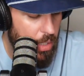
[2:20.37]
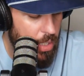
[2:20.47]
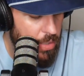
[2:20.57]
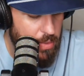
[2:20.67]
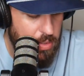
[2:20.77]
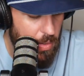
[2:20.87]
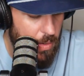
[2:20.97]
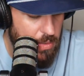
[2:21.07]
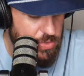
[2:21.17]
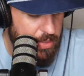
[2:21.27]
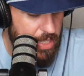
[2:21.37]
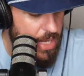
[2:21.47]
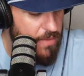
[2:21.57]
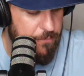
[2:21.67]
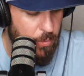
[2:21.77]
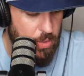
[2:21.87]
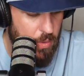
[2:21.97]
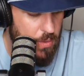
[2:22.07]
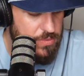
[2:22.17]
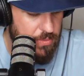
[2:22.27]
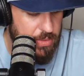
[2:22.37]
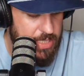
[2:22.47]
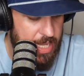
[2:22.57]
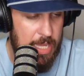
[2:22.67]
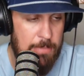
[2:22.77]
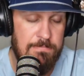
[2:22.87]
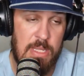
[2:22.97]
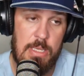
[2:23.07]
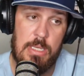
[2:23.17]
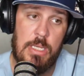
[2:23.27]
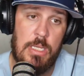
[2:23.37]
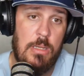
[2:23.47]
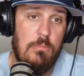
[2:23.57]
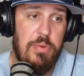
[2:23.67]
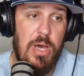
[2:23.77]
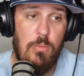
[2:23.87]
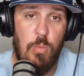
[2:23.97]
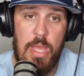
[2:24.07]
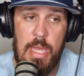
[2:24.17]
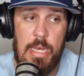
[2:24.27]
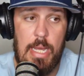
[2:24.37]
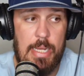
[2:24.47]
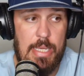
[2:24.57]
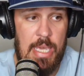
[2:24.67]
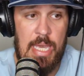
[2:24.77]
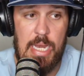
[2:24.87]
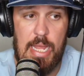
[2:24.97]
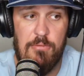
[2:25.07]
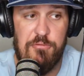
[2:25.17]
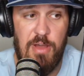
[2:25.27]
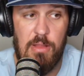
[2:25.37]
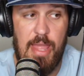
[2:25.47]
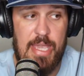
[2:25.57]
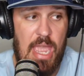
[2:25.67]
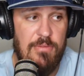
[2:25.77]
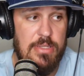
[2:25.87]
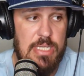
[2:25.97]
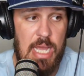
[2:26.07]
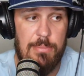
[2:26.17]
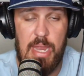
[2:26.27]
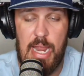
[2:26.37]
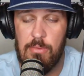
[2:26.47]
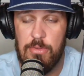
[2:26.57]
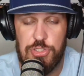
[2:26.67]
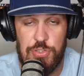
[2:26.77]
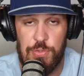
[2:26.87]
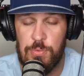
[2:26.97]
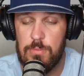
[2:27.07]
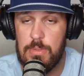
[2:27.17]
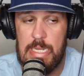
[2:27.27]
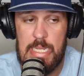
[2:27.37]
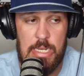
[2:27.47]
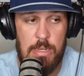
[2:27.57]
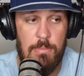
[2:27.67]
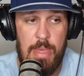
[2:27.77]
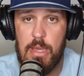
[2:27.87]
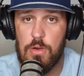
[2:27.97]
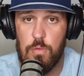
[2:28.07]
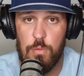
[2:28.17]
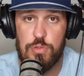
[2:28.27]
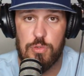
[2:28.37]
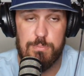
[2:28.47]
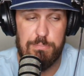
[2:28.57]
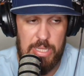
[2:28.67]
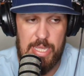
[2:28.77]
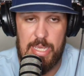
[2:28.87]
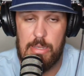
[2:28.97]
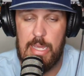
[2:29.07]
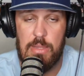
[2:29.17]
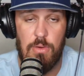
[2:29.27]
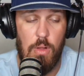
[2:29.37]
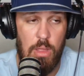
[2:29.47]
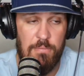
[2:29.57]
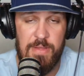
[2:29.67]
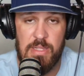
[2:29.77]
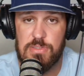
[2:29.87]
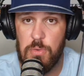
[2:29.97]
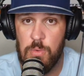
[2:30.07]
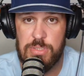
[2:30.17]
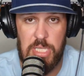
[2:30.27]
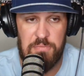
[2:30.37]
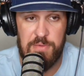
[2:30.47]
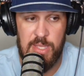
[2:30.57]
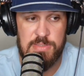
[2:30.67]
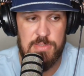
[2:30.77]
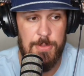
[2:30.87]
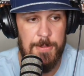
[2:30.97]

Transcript: 100 yards, only 84 yards on the day. But when, again, it felt like every time that LSU needed to make a crucial play, either offense or defense,